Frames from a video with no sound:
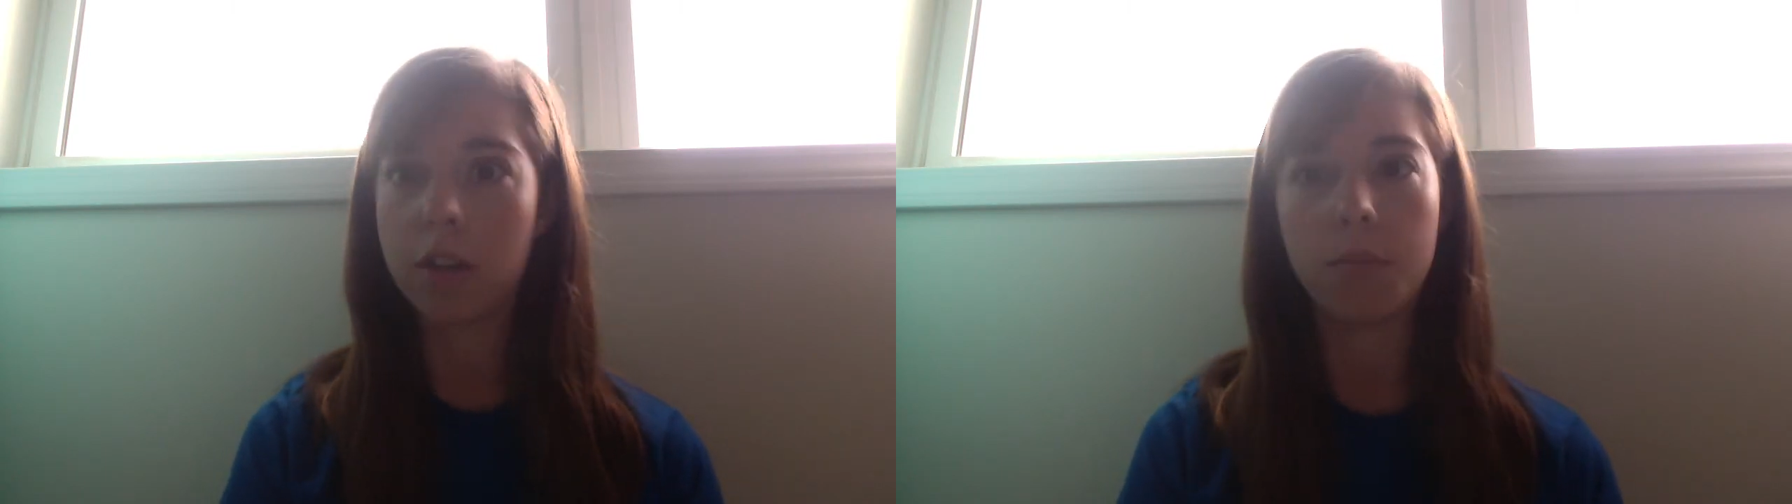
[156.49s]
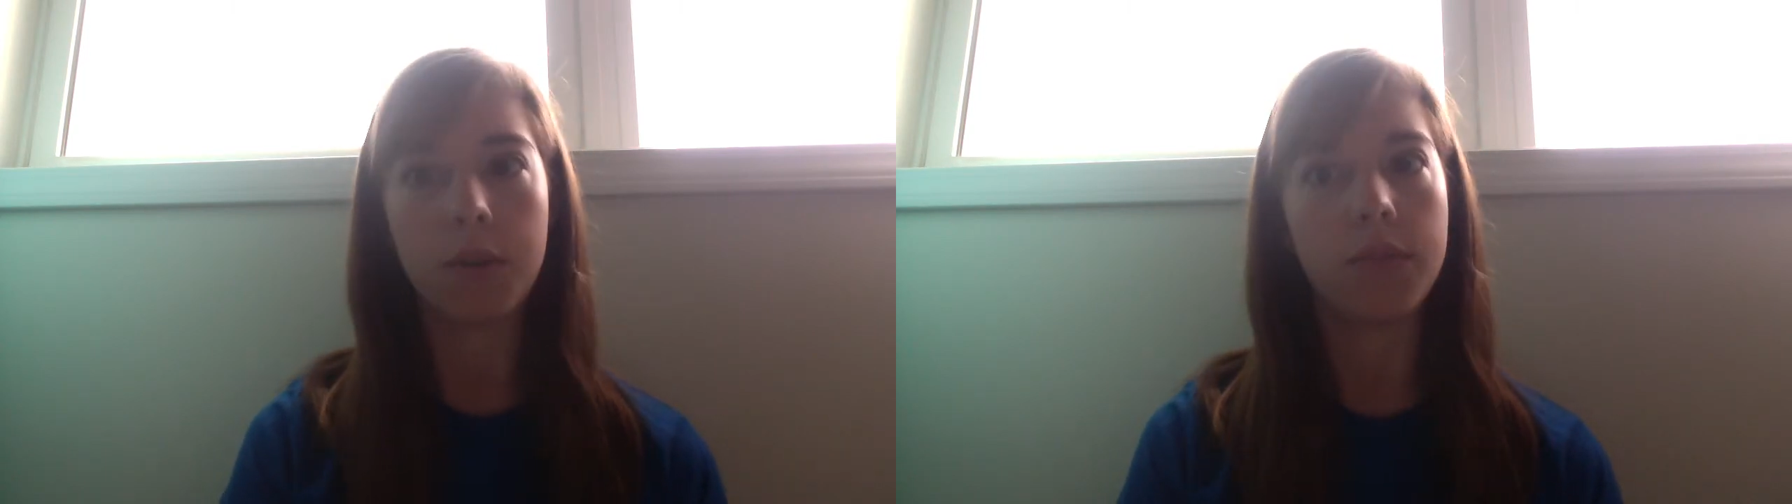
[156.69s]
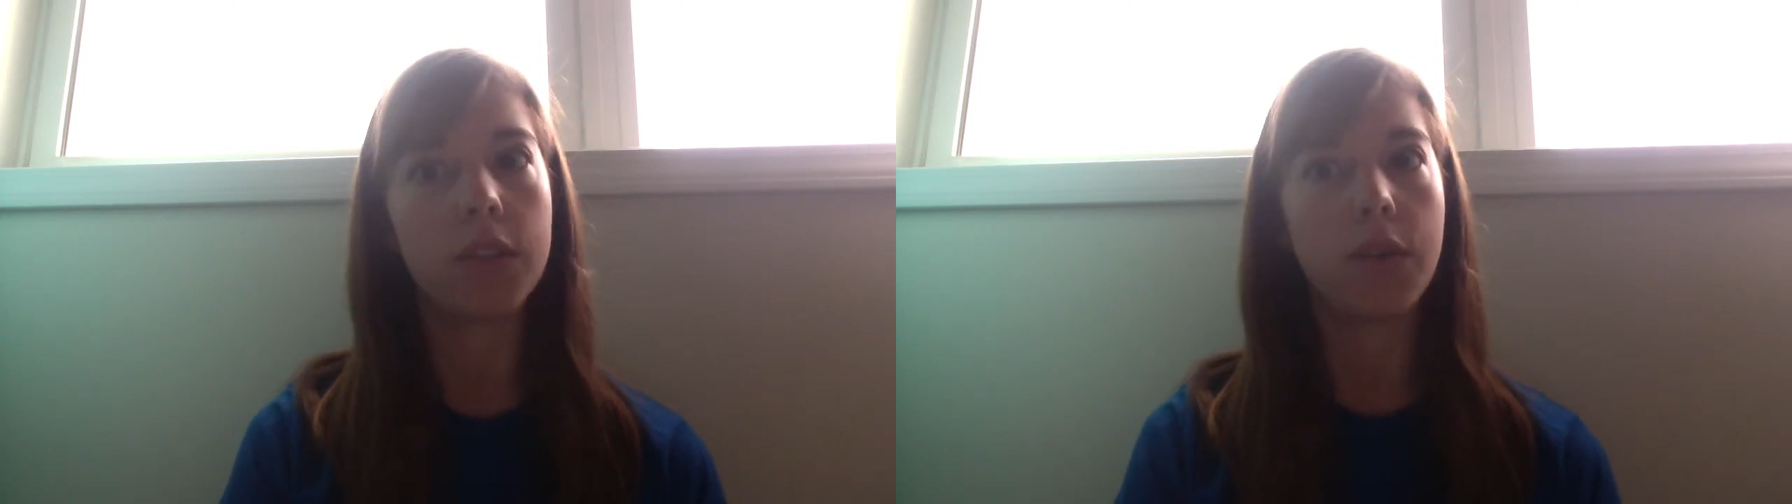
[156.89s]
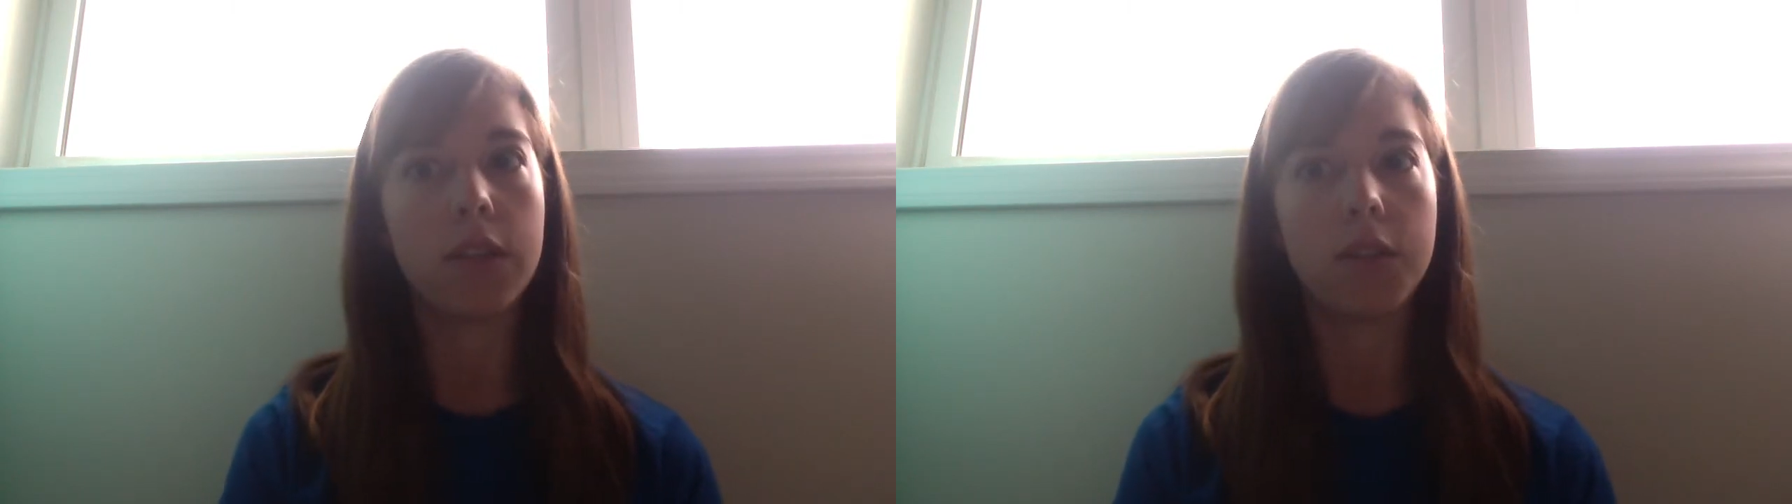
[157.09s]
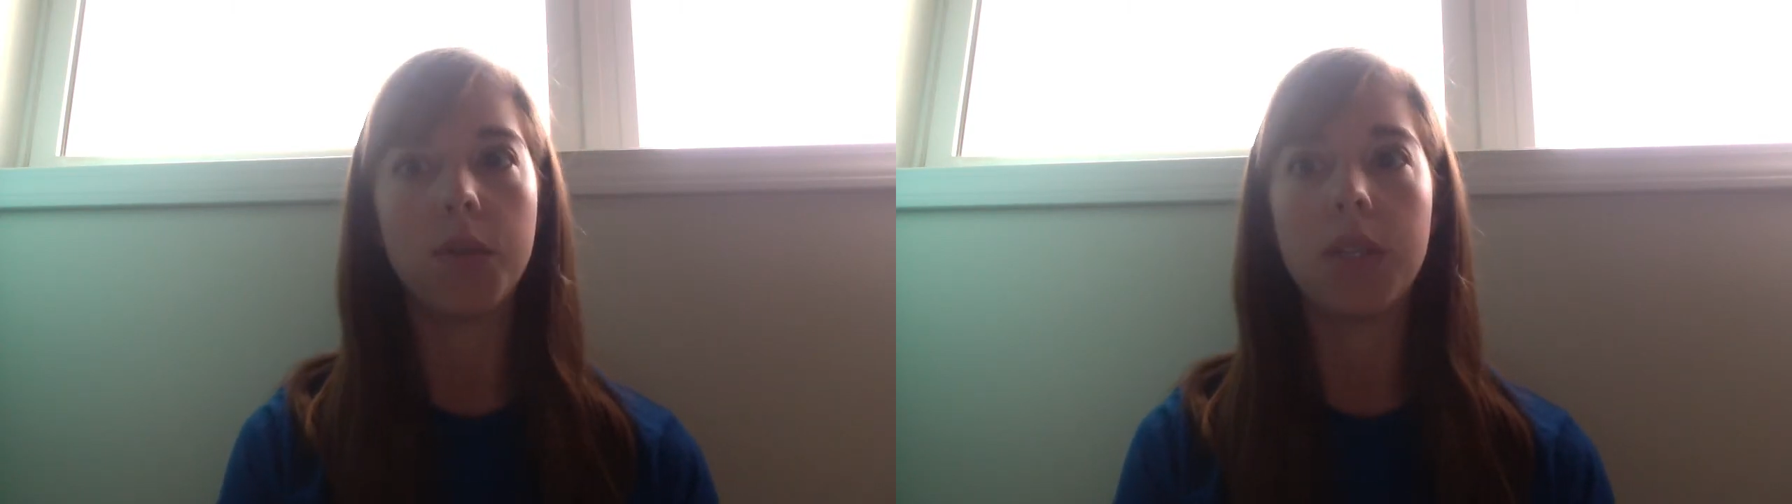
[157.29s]
her previous
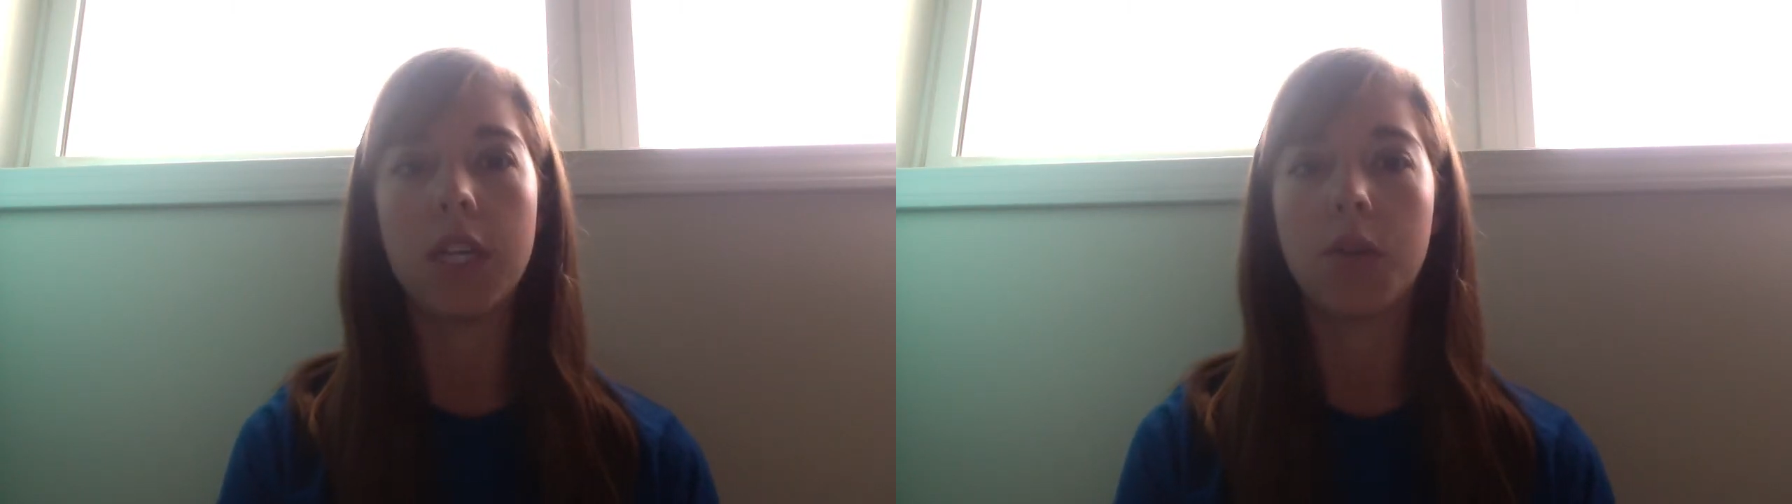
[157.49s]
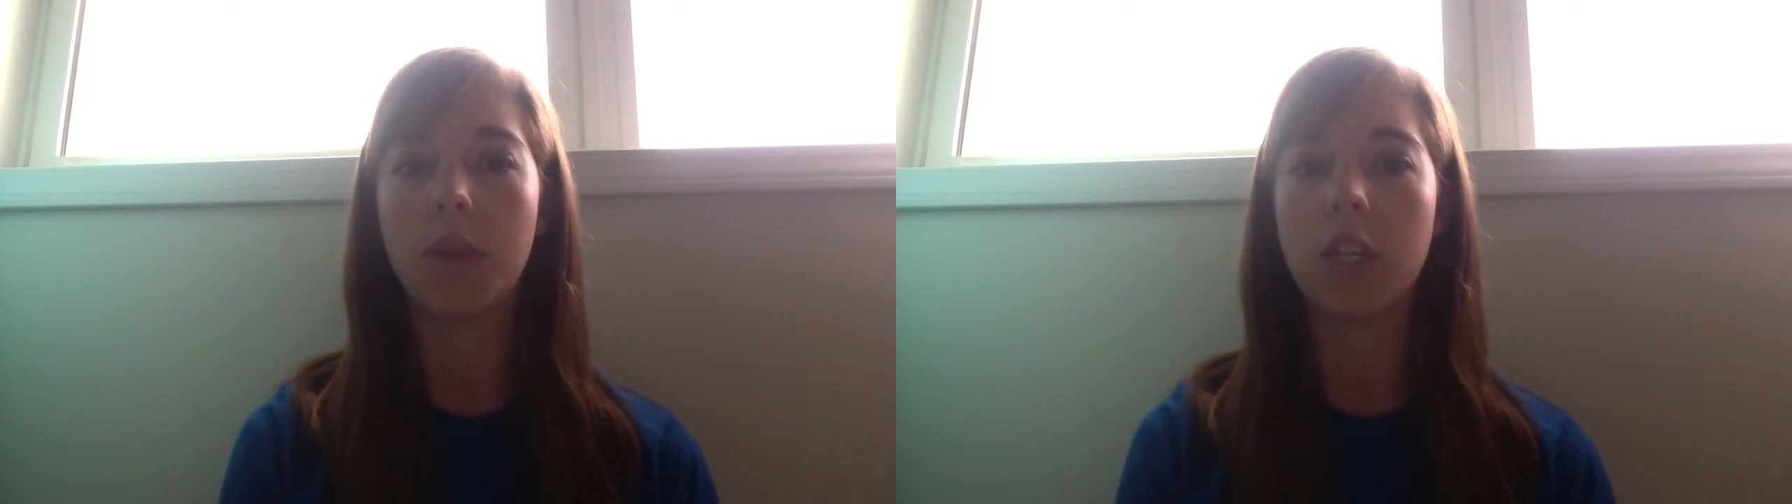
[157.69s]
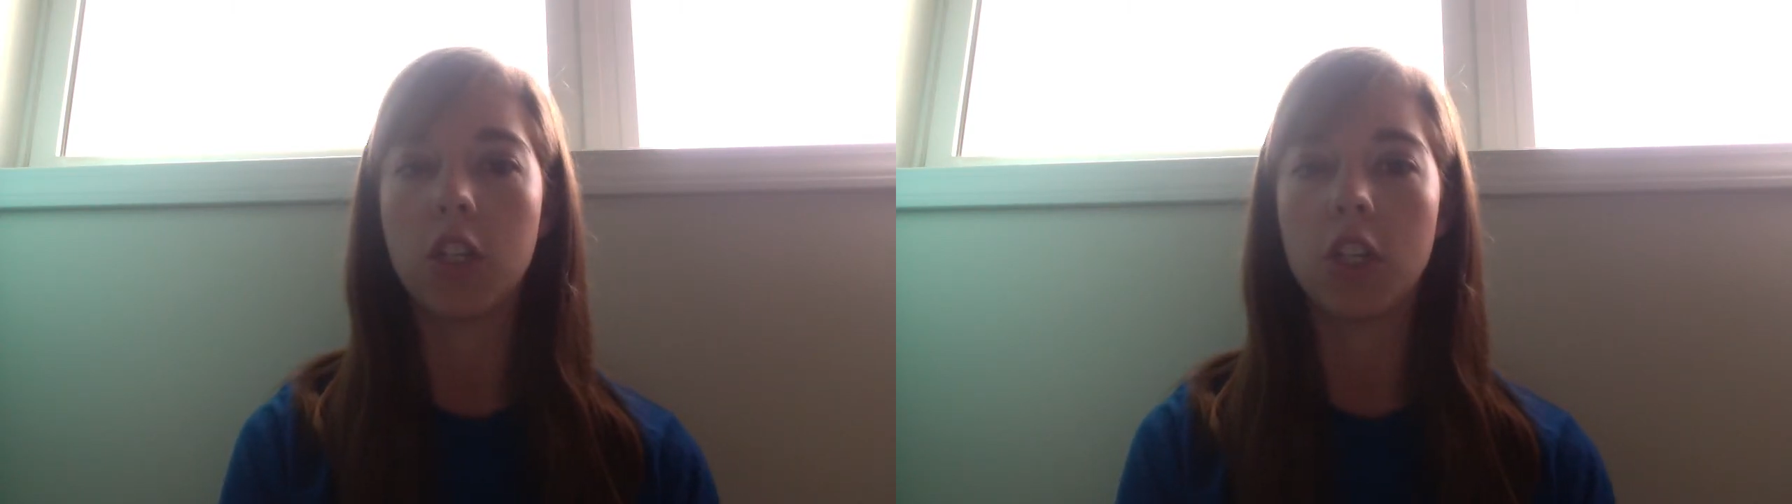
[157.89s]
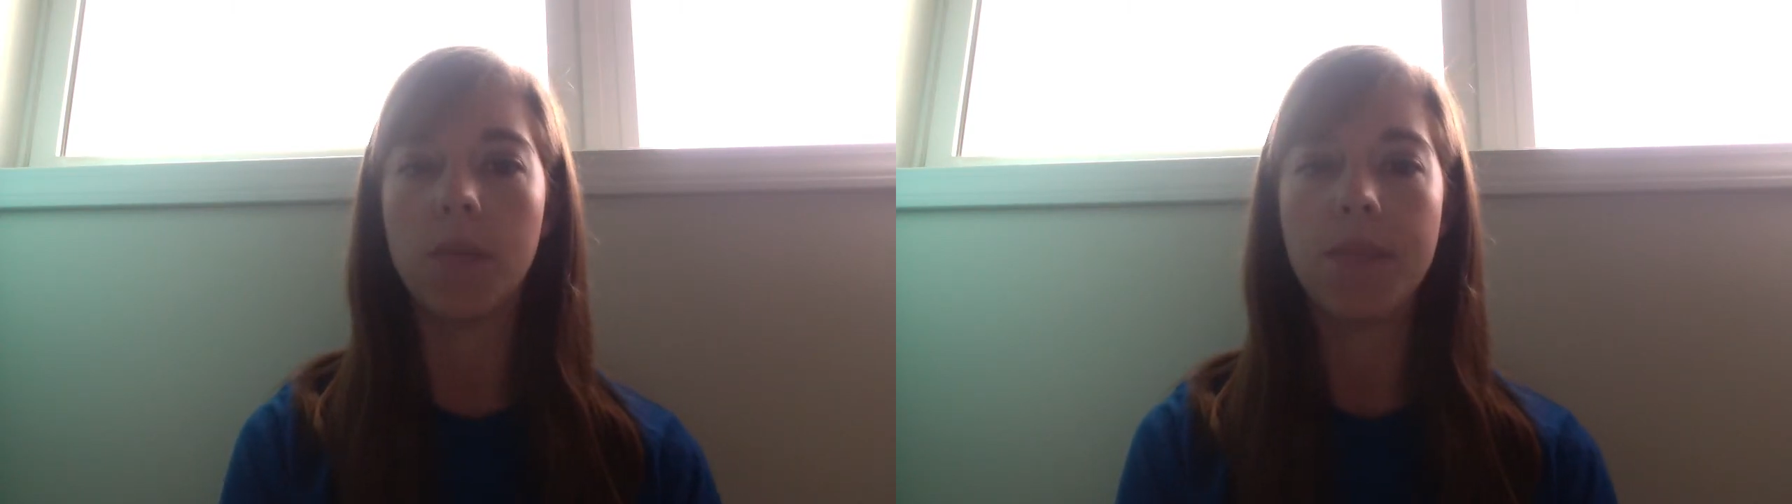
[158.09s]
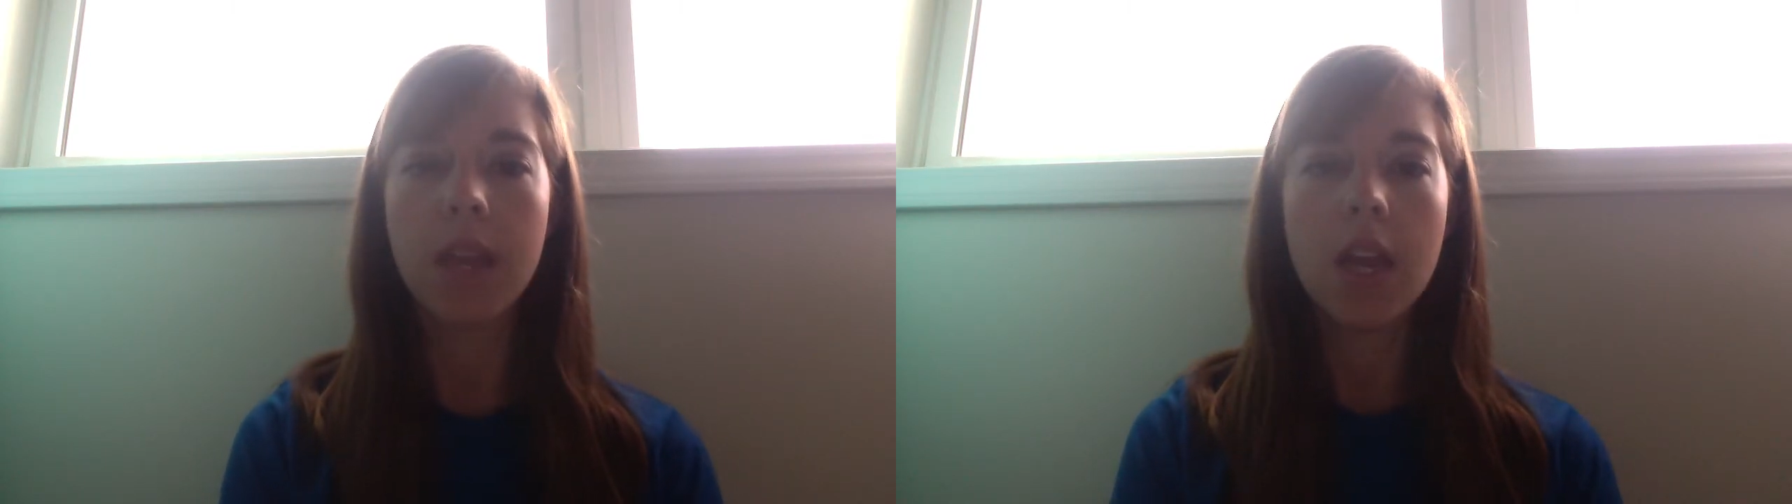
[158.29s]
friends Lucy and Rachel.